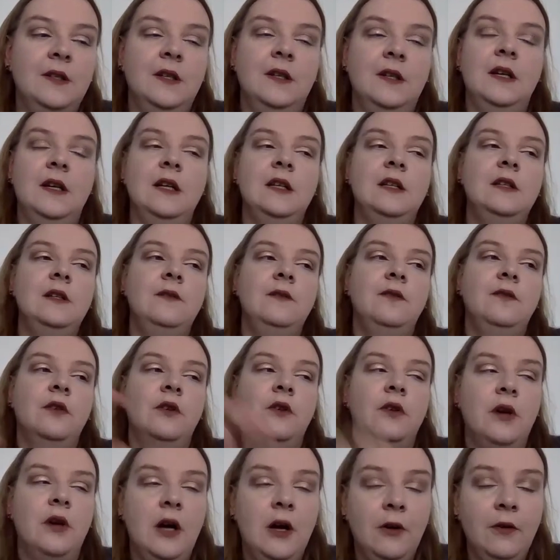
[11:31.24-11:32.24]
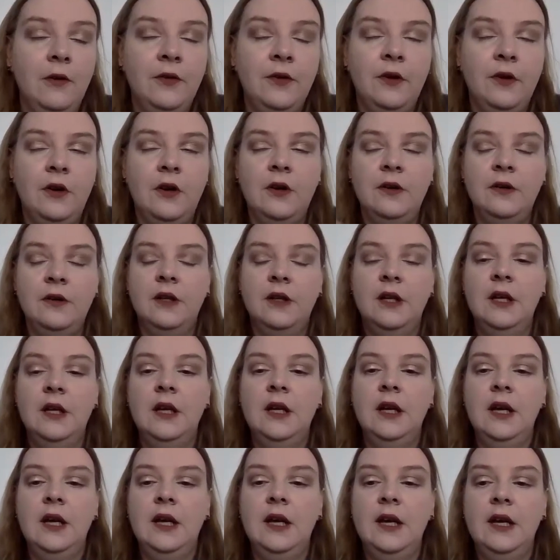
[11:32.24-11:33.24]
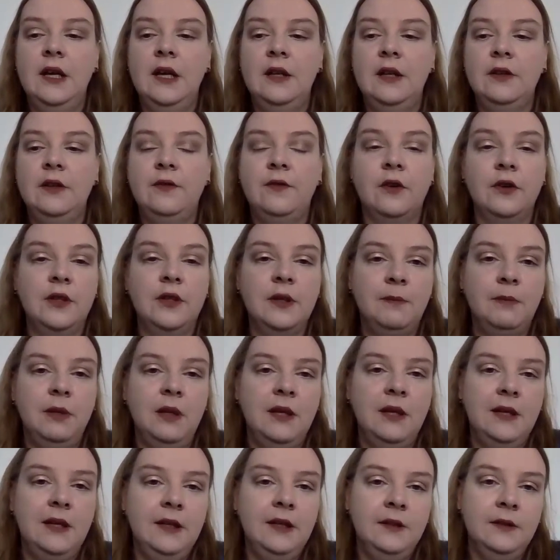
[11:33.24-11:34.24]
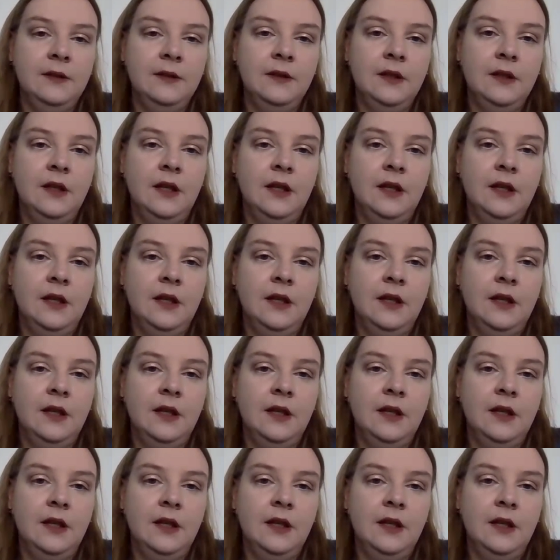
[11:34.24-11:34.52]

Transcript: add an ID for author and for the play.